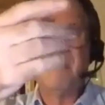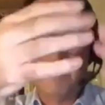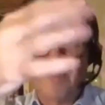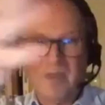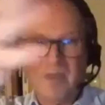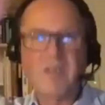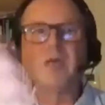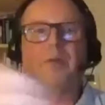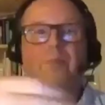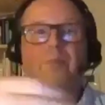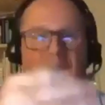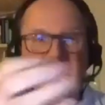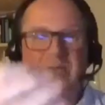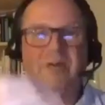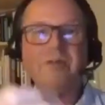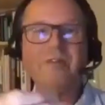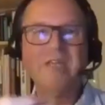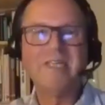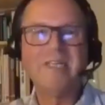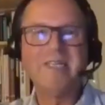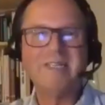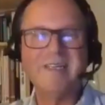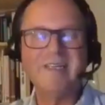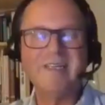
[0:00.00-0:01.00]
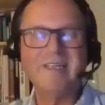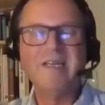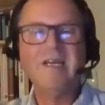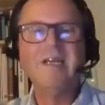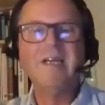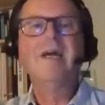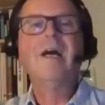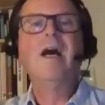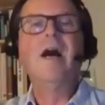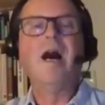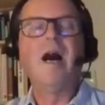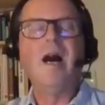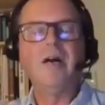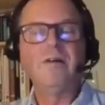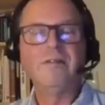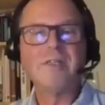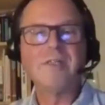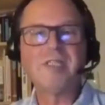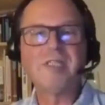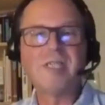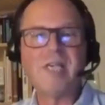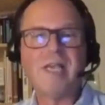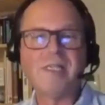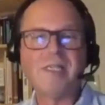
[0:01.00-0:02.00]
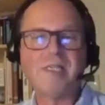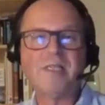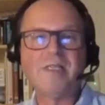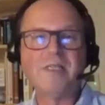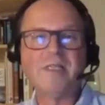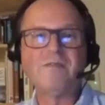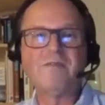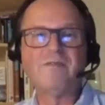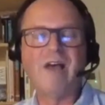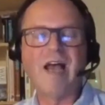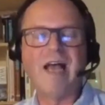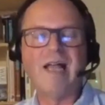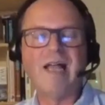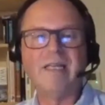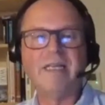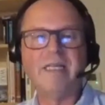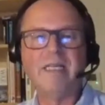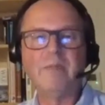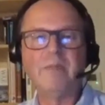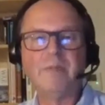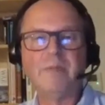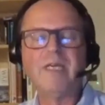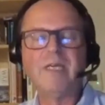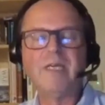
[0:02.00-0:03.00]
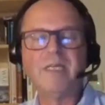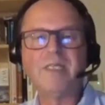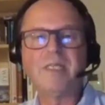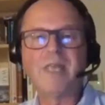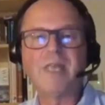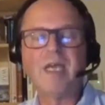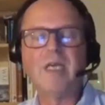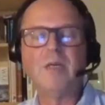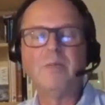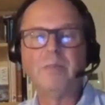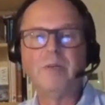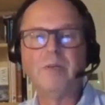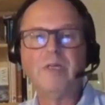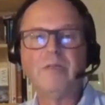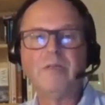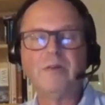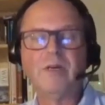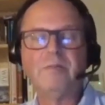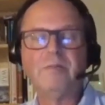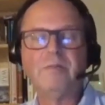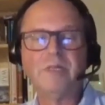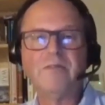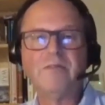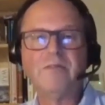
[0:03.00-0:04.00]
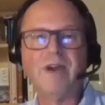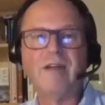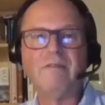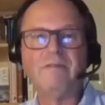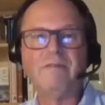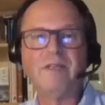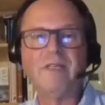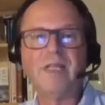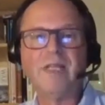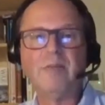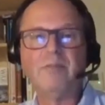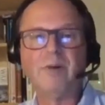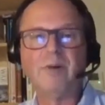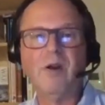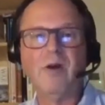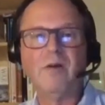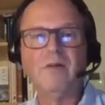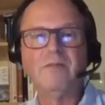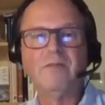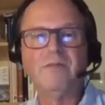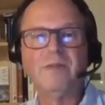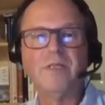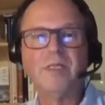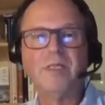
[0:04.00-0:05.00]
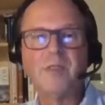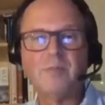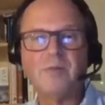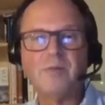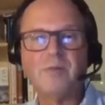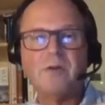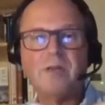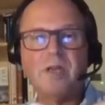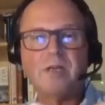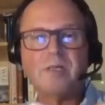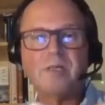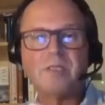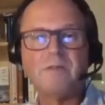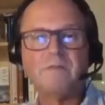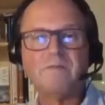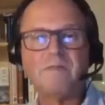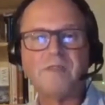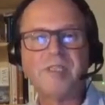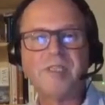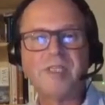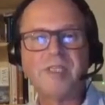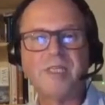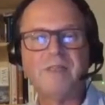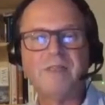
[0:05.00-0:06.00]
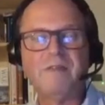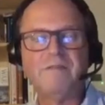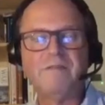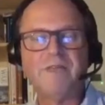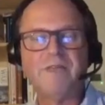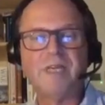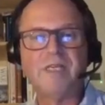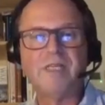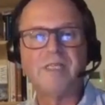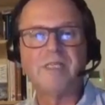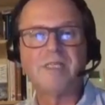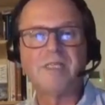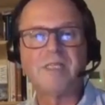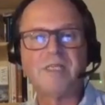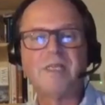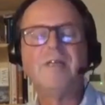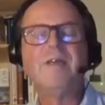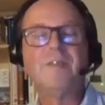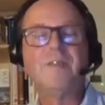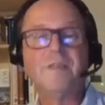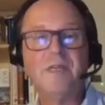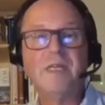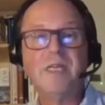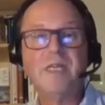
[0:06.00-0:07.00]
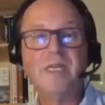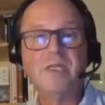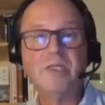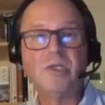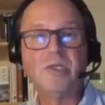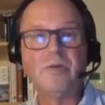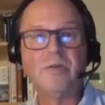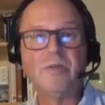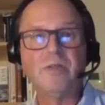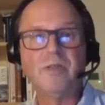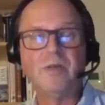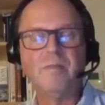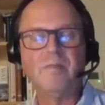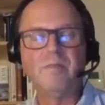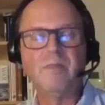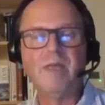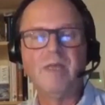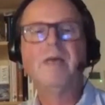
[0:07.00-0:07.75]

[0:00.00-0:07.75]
the community are assessed as valid because they can be cryptographically proven as products of the certificates that issued them.